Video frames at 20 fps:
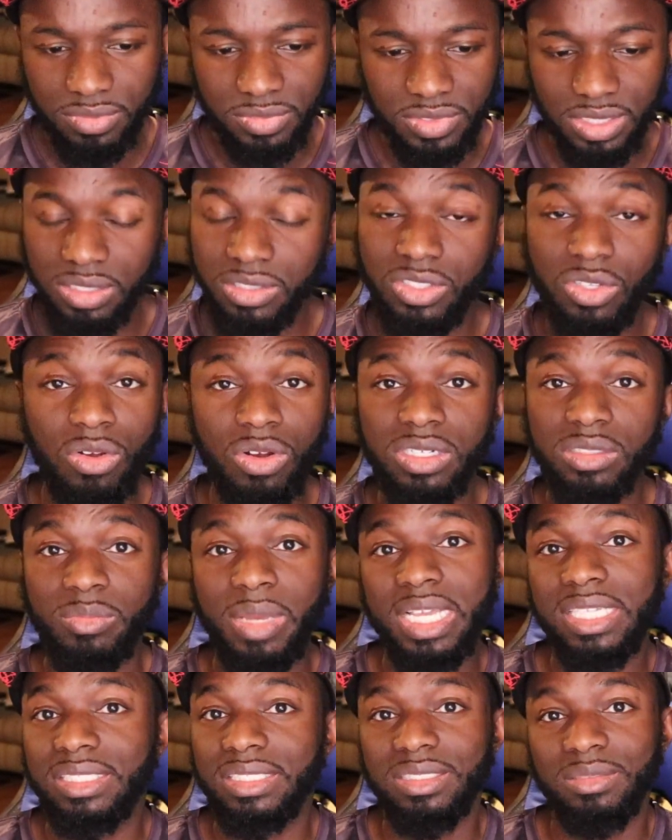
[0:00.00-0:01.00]
the story is
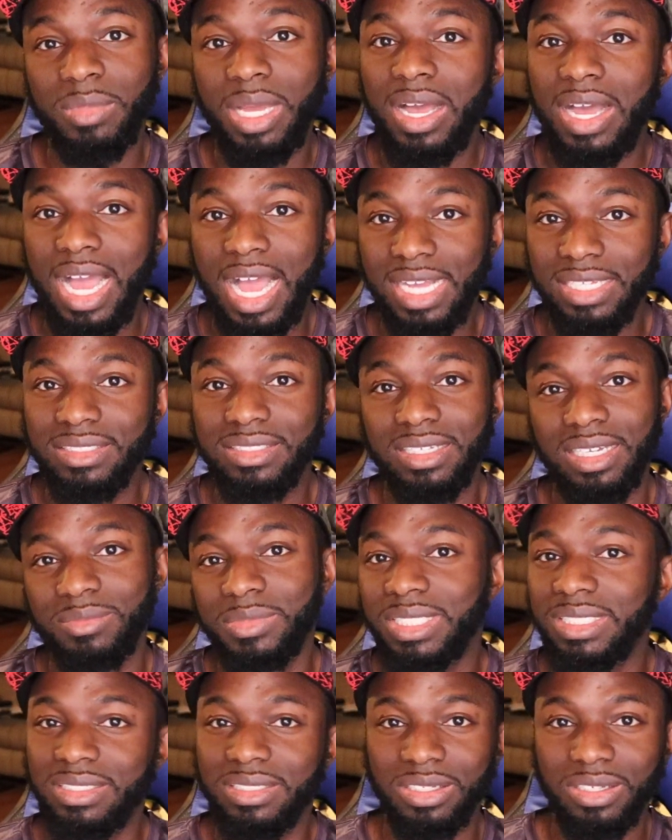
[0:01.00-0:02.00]
basically about Isom. He
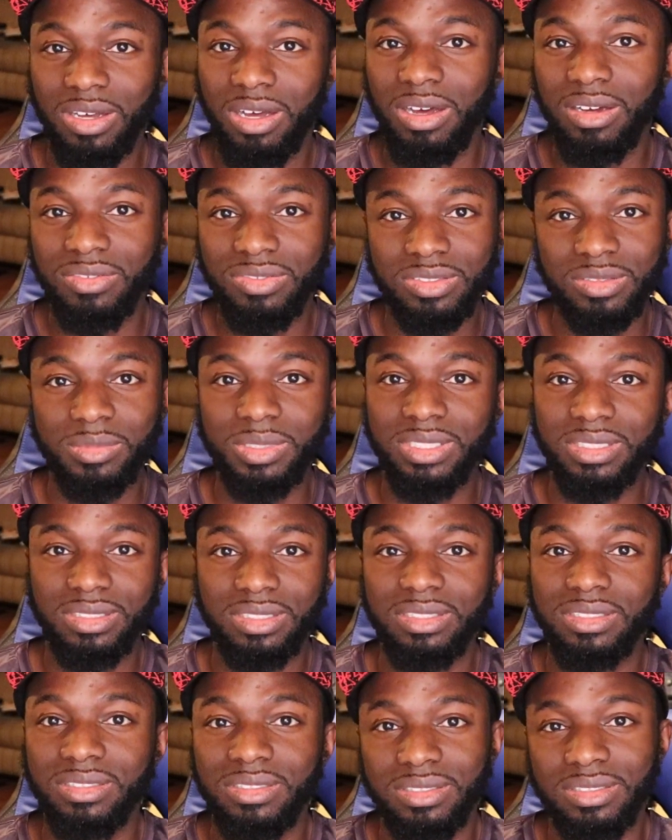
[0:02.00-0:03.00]
gets a call from his
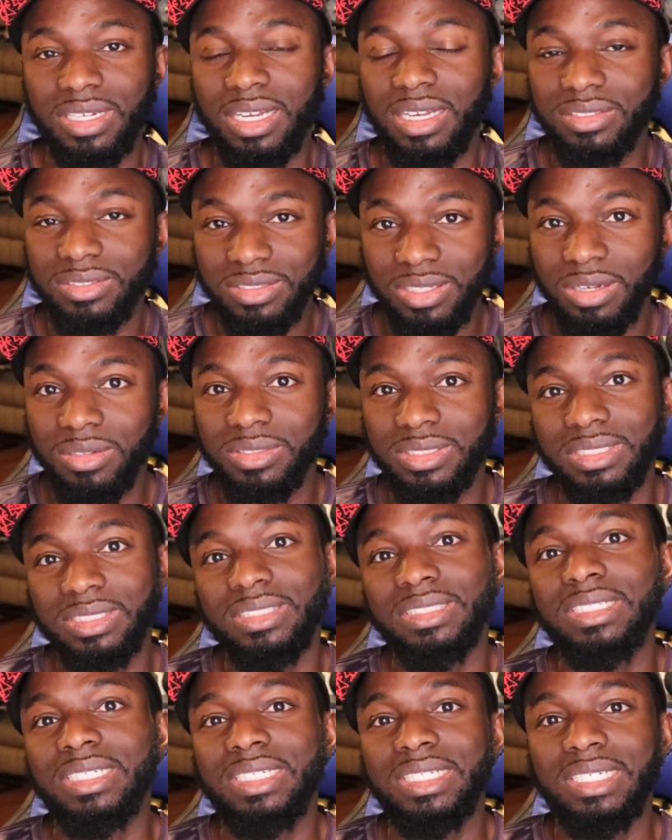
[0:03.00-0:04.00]
sister Altona,
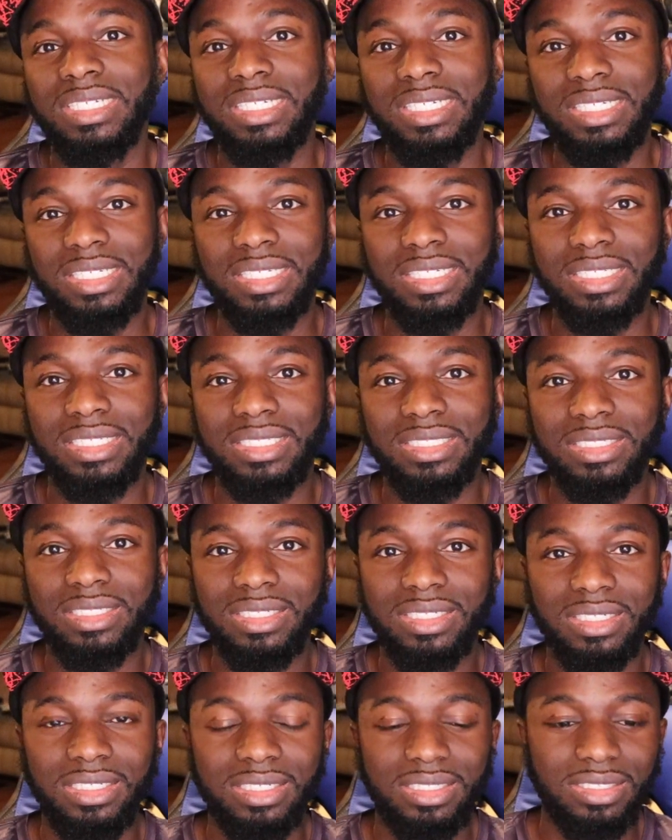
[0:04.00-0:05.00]

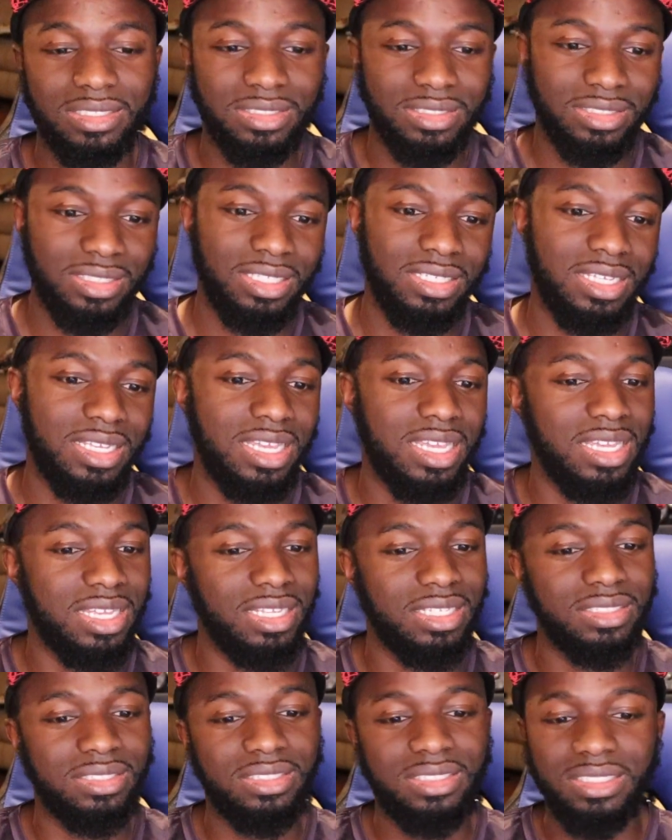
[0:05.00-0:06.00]

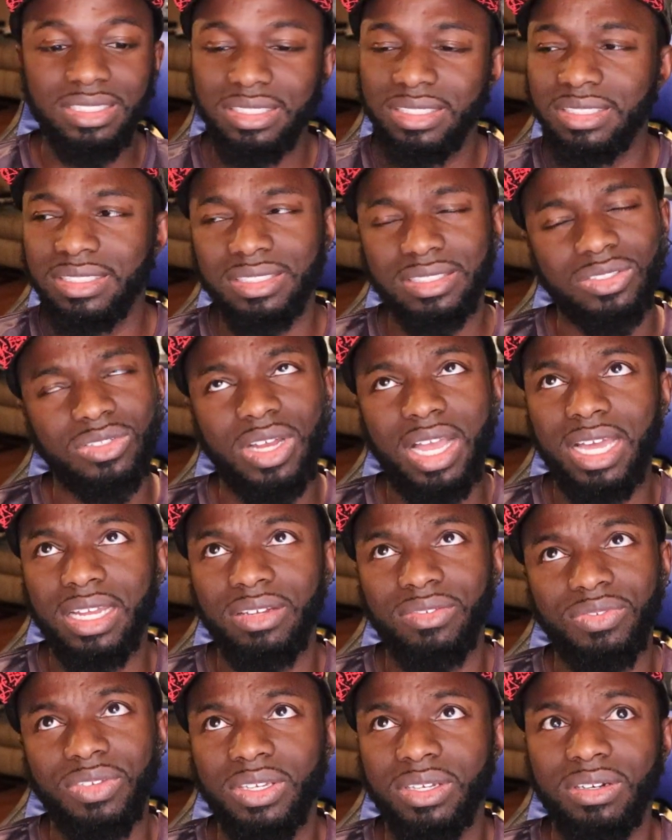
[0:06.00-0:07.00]
and she's trying to
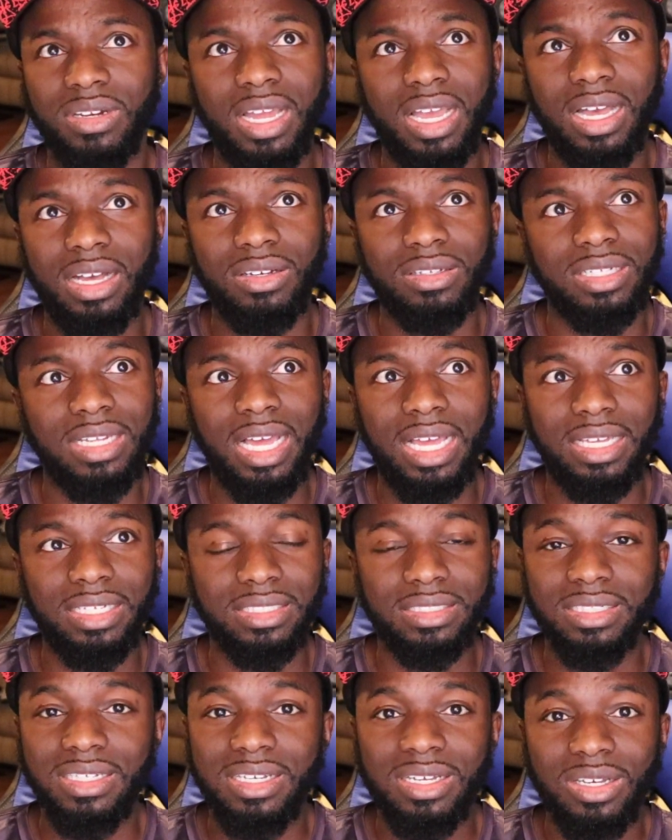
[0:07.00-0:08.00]
figure out like
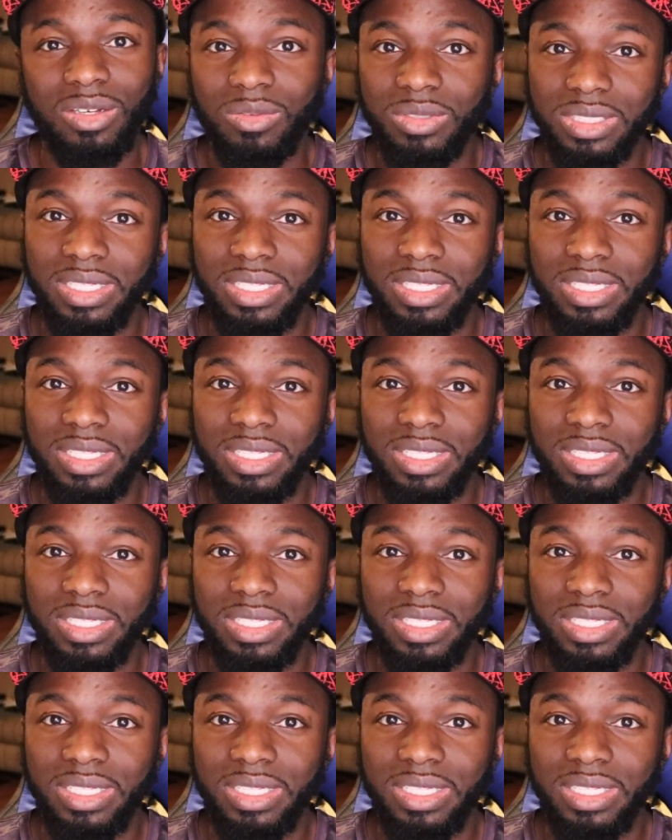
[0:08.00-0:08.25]
what's